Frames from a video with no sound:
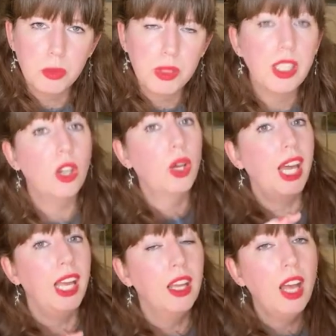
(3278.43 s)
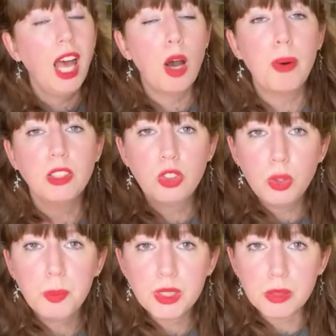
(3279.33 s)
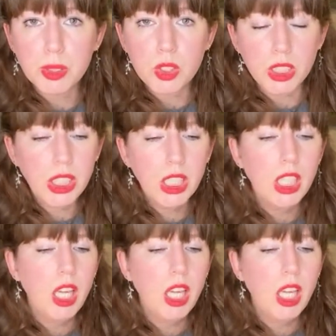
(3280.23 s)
We say, okay, how about supersymmetry?